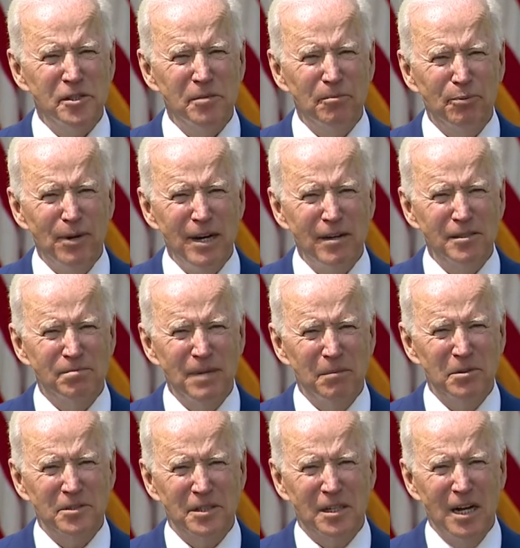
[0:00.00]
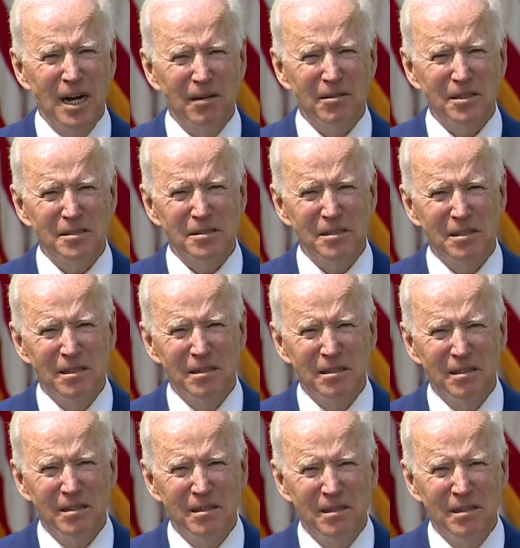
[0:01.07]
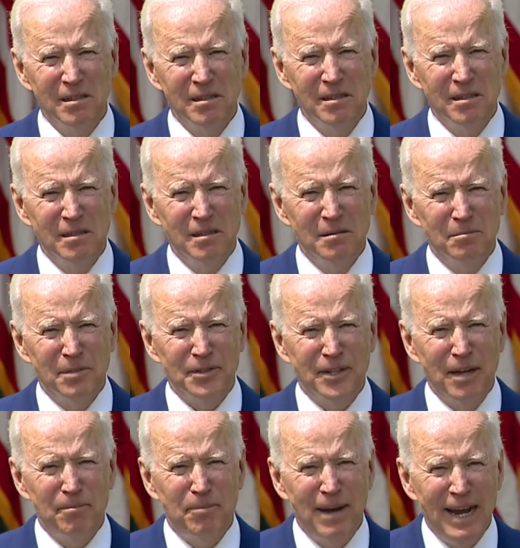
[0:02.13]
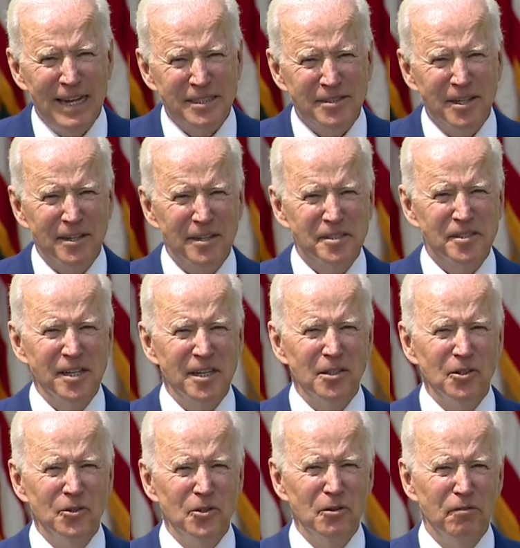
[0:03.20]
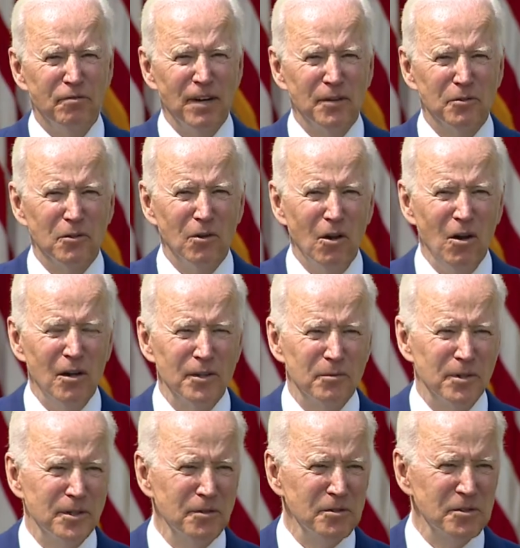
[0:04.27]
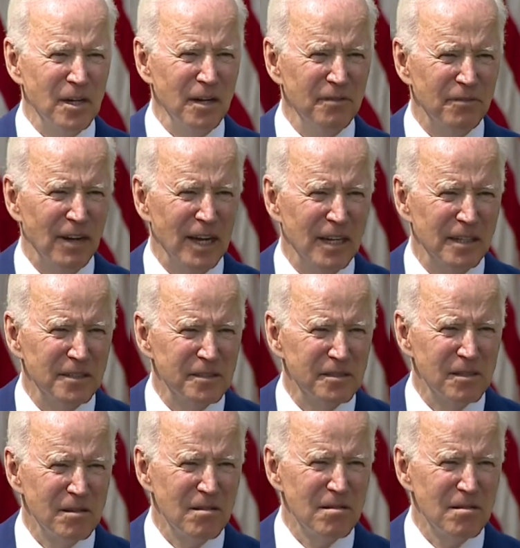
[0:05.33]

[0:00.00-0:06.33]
and prayers, members of Congress, but they passed not a single new federal law to reduce gun violence.